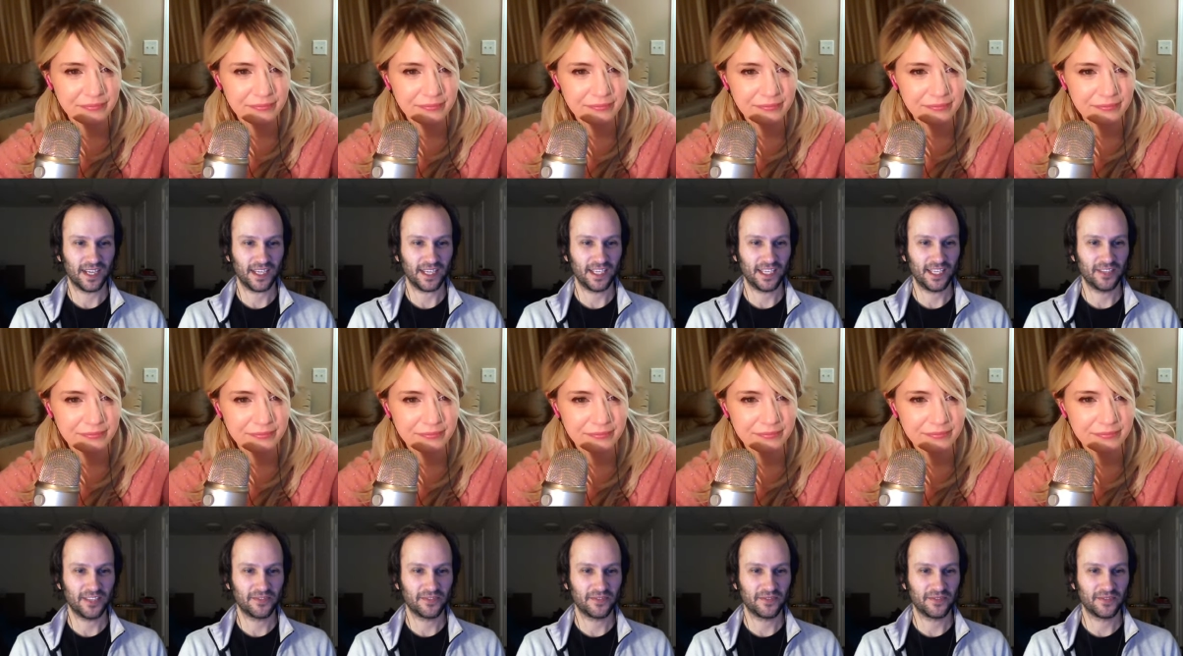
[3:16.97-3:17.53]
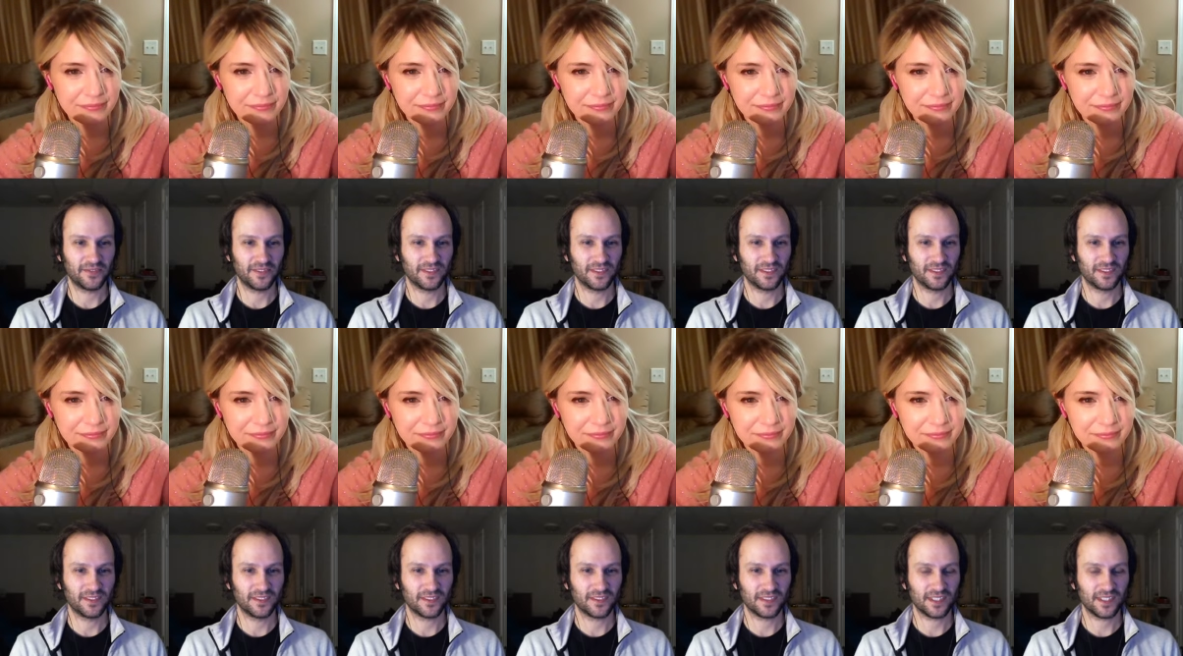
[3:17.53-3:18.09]
Speaker 1: I can't
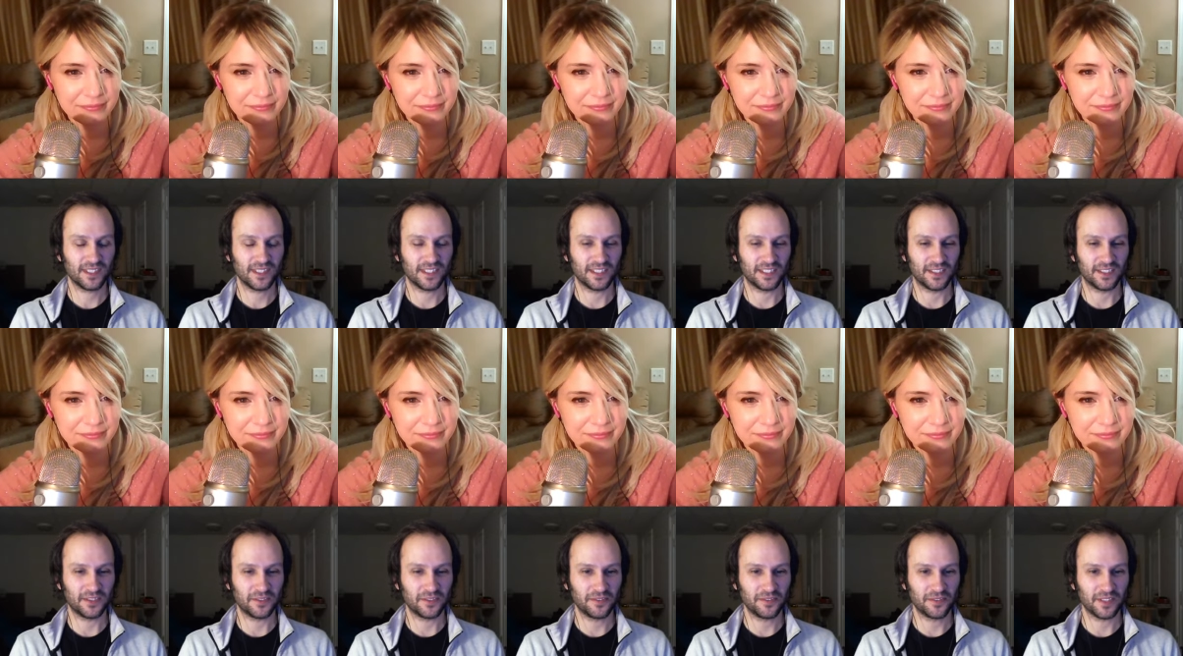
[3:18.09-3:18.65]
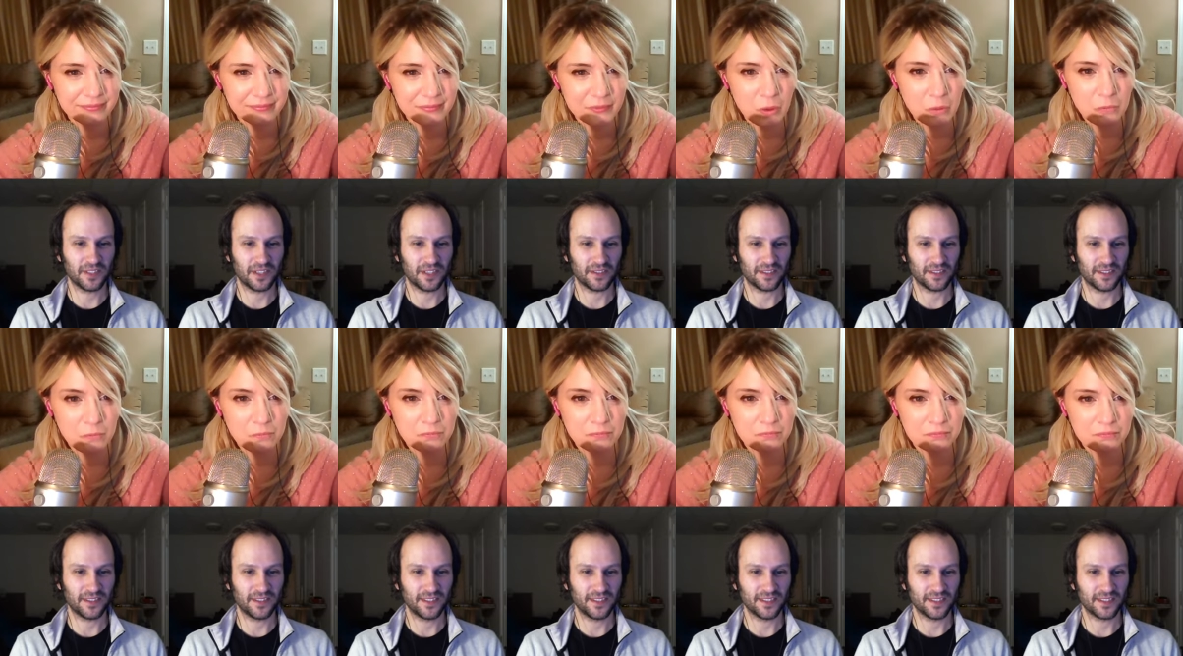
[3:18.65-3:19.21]
get over how oh.
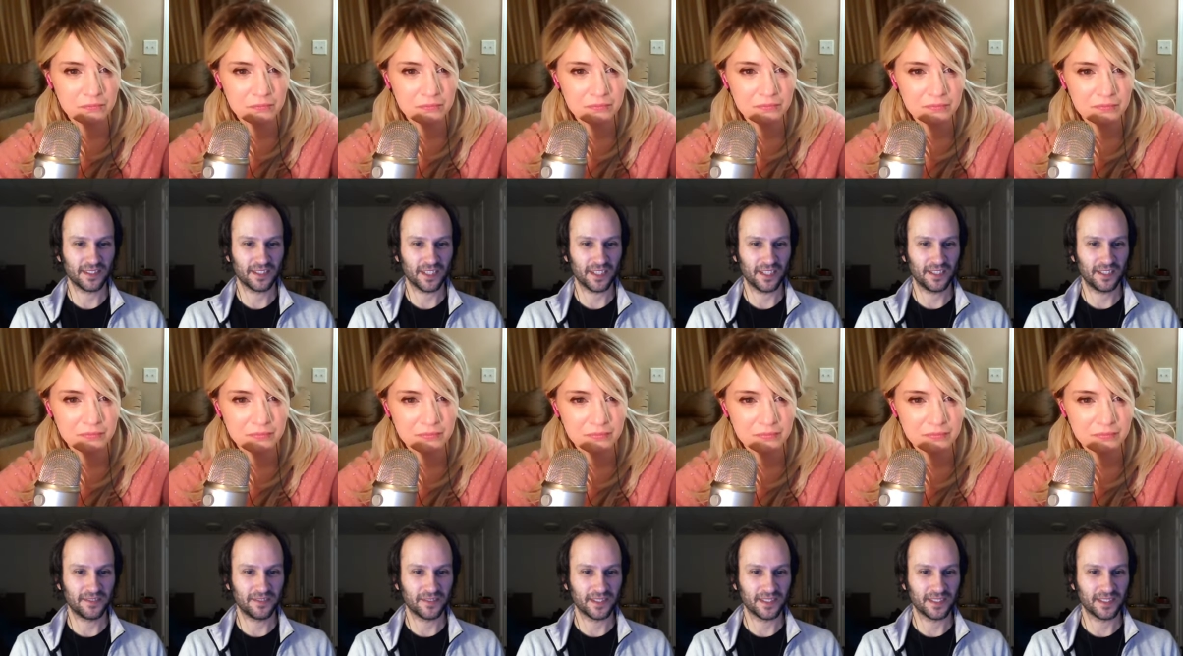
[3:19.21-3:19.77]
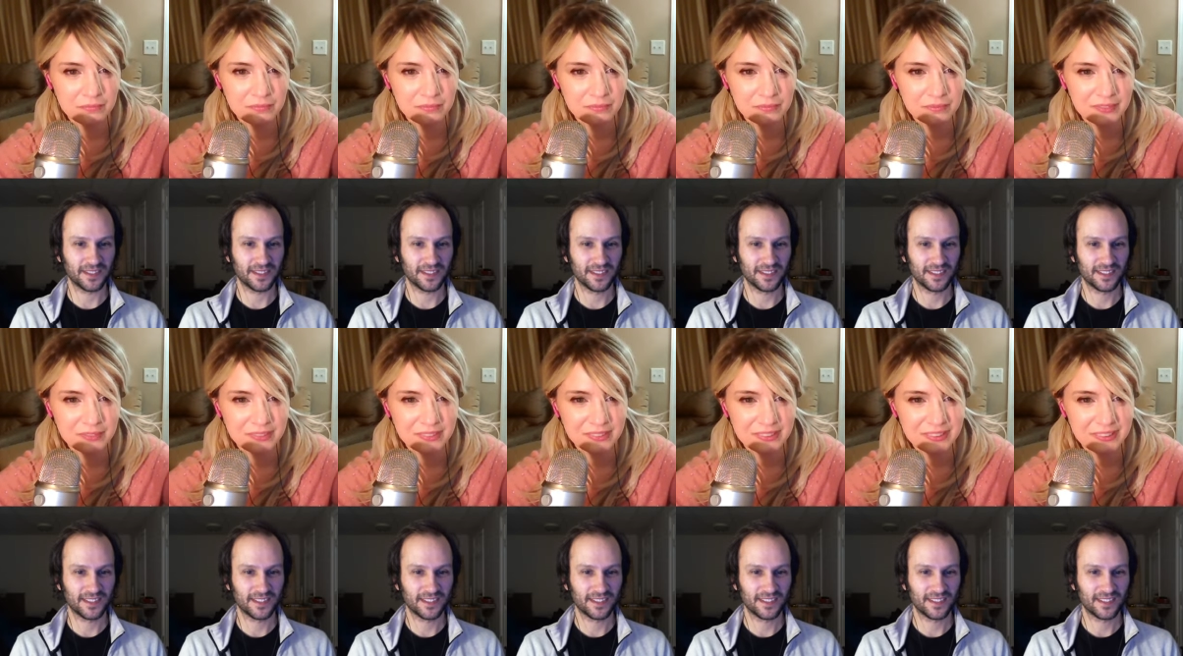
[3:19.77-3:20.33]
good this game is.
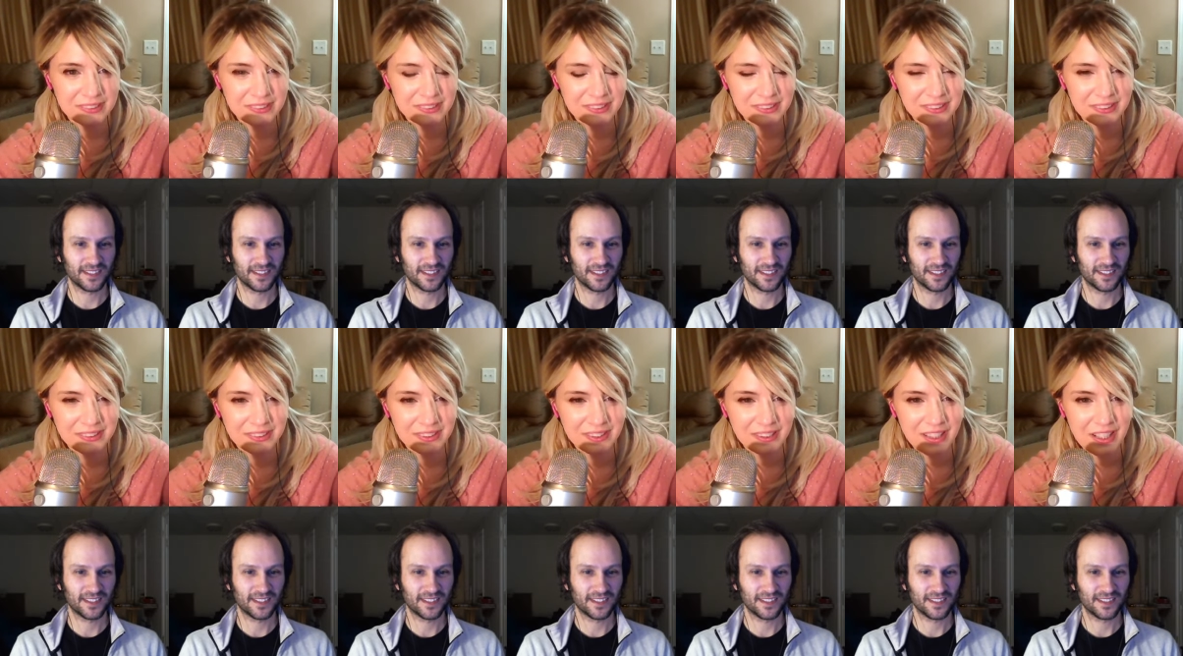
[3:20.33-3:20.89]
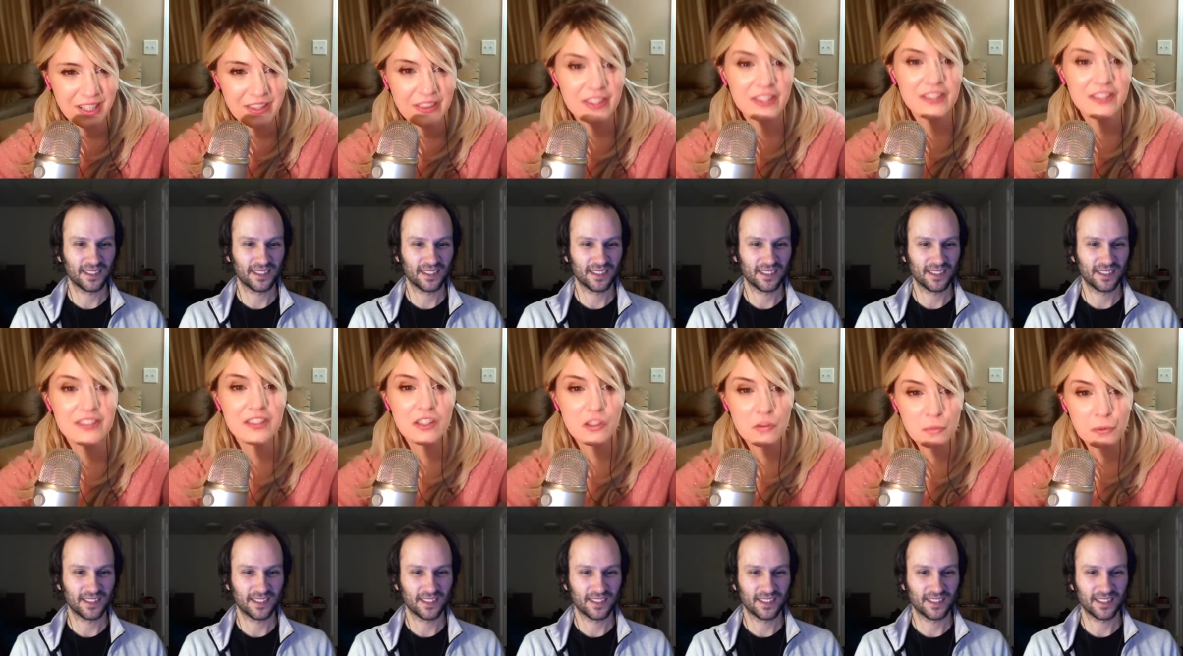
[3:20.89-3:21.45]
Speaker 2: This
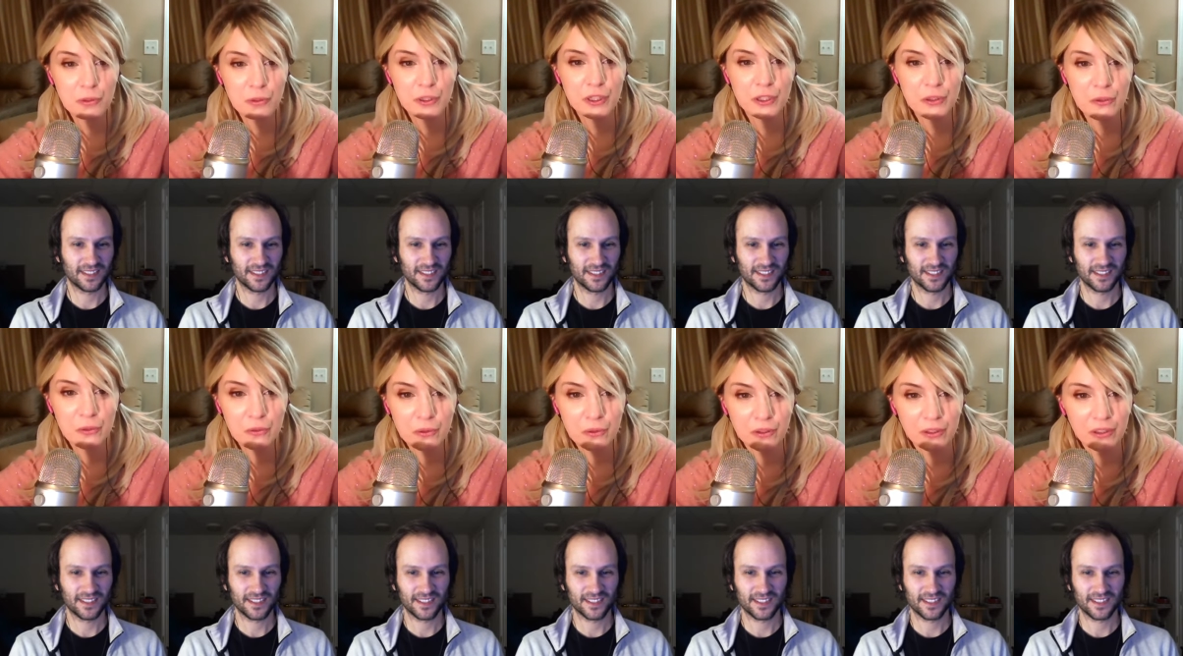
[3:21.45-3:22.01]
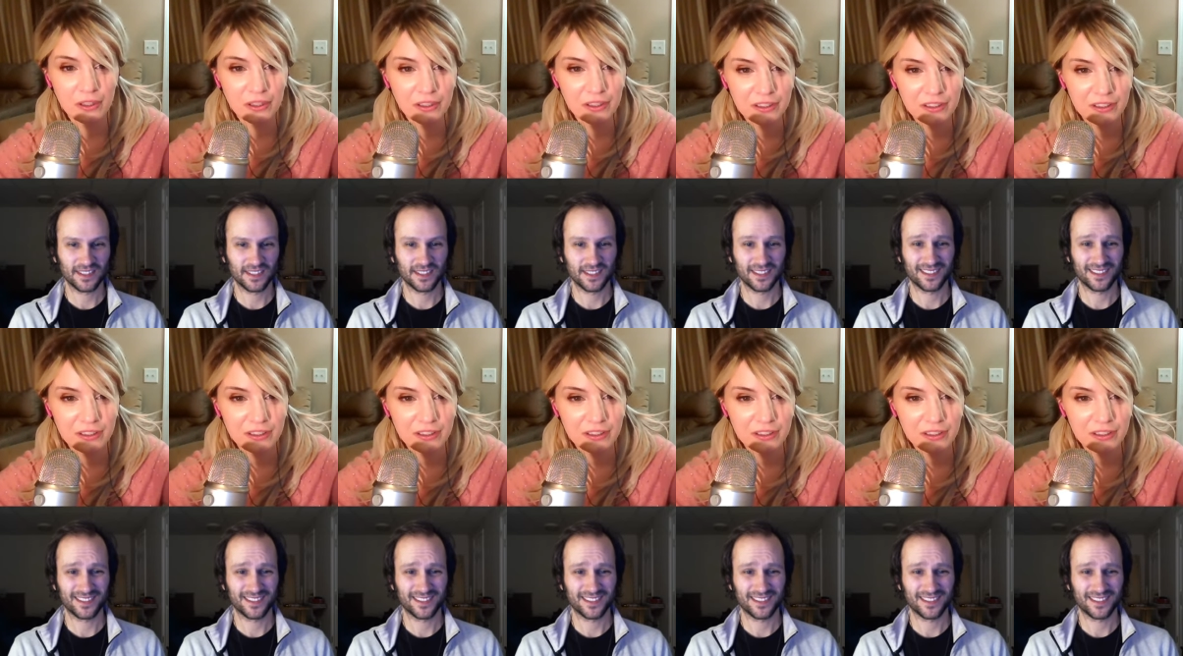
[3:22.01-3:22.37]
is pretty cool.